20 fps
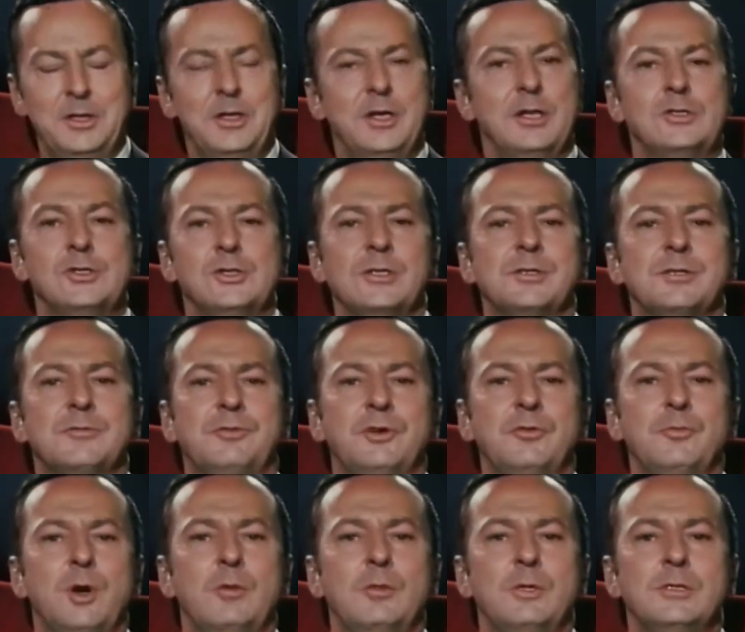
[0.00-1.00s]
In just a few
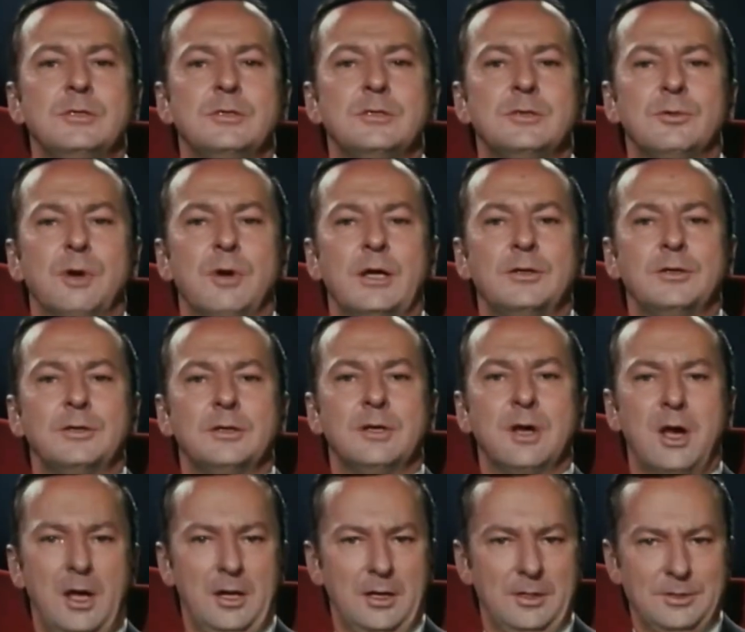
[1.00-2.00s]
moments, director
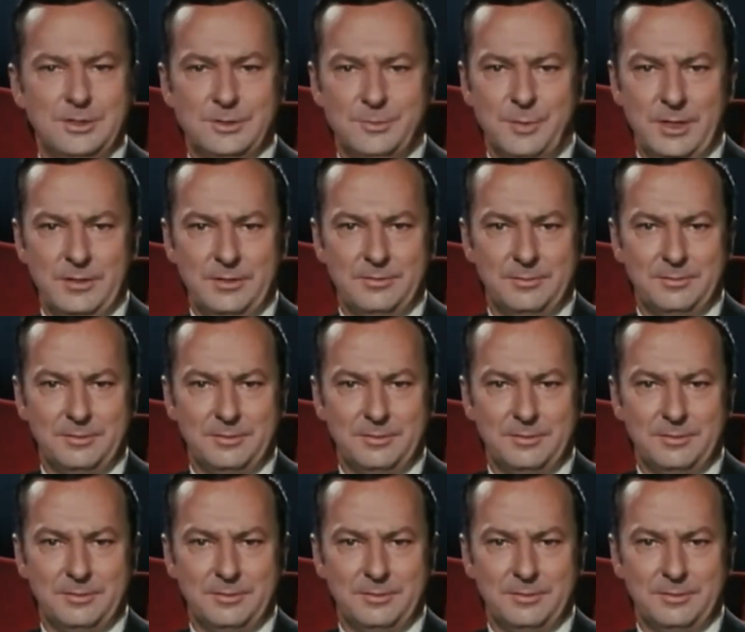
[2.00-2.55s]
Colin Smith